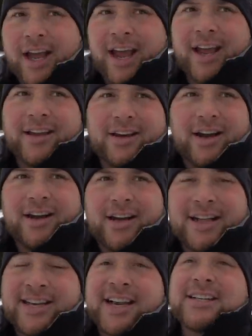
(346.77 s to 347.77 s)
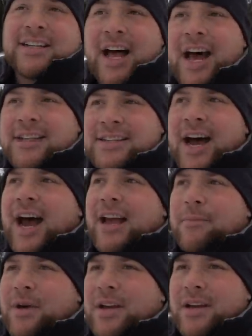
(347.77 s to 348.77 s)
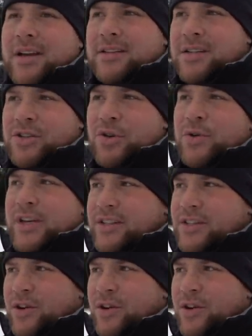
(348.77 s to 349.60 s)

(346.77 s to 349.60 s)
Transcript: And uh, it takes a lot of time to do this.